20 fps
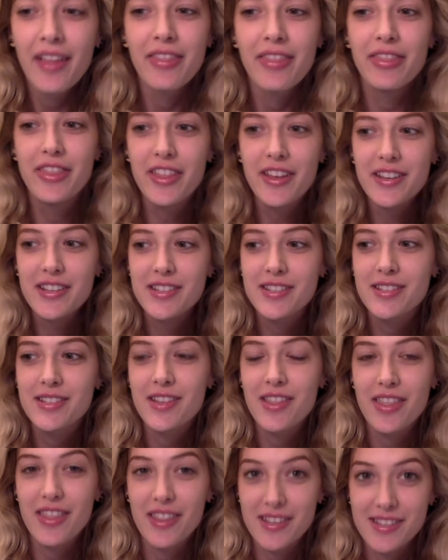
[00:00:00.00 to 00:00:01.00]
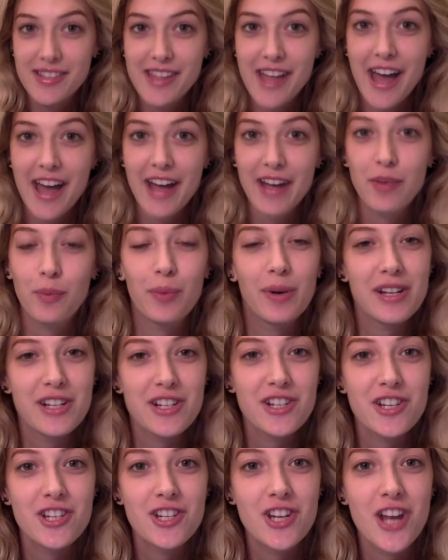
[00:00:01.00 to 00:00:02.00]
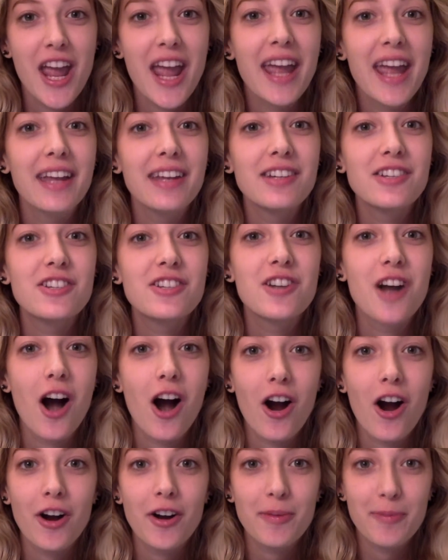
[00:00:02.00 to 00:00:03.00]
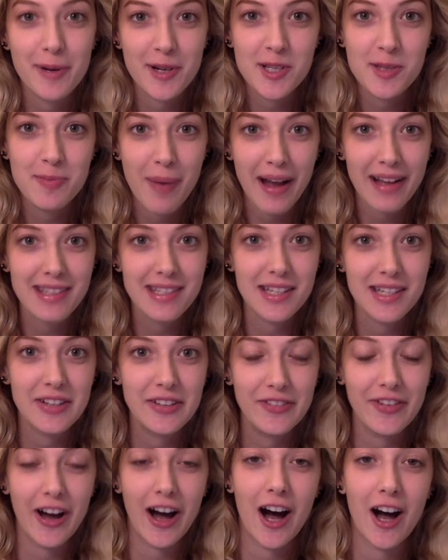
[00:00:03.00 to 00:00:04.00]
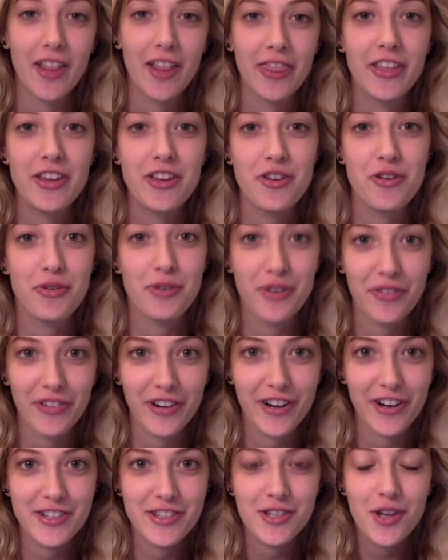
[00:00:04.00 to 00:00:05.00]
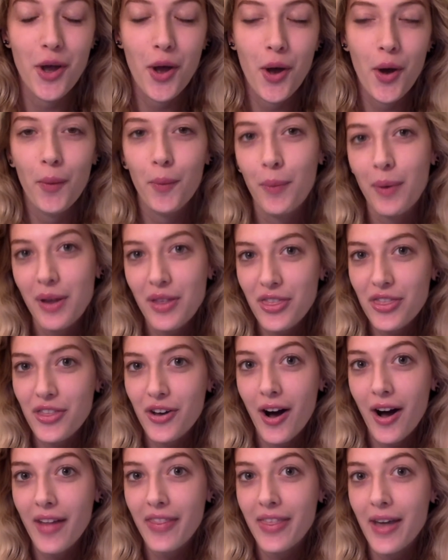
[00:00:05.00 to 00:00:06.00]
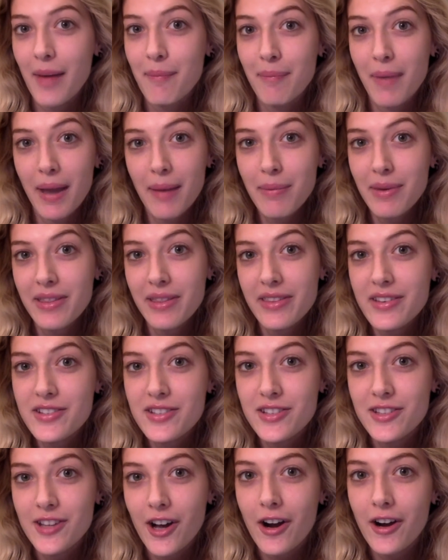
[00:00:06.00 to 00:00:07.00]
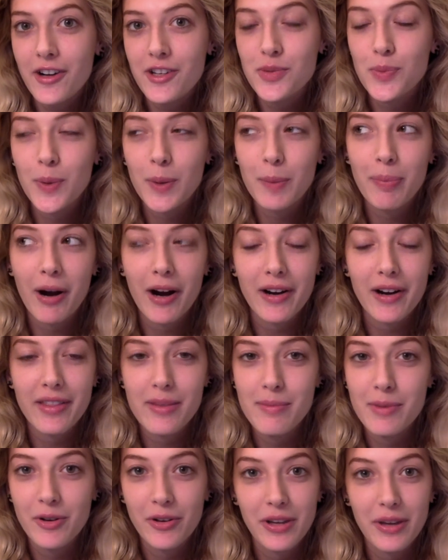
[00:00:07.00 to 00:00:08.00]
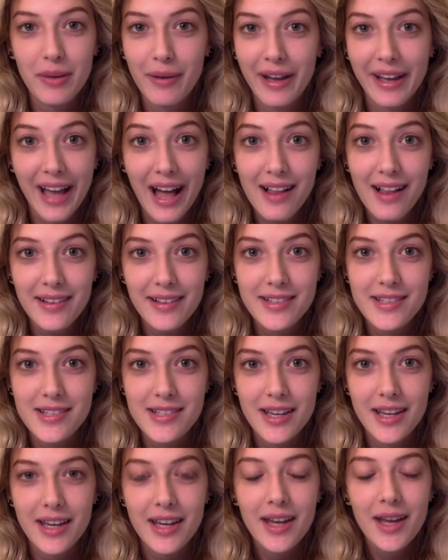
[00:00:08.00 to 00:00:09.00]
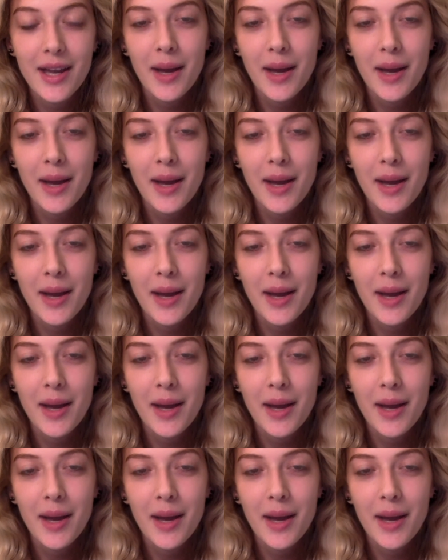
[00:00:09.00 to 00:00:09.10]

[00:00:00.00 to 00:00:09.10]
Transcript: This is then what changed our perspective on the universe. We thought that maybe these stars were part of the Milky Way galaxy,